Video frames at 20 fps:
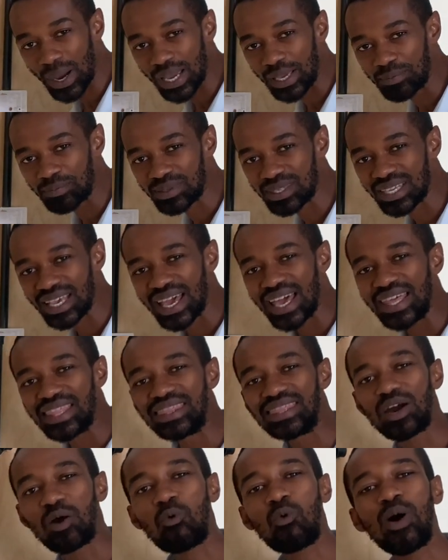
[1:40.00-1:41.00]
pipes,
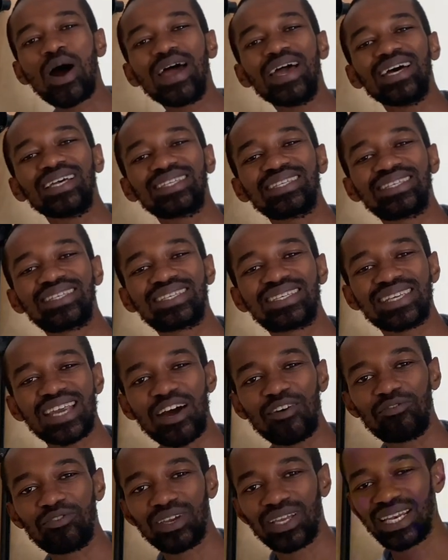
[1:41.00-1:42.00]
the wires
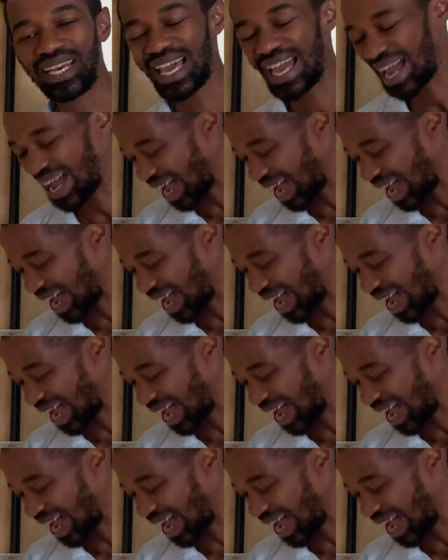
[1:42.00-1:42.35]
travel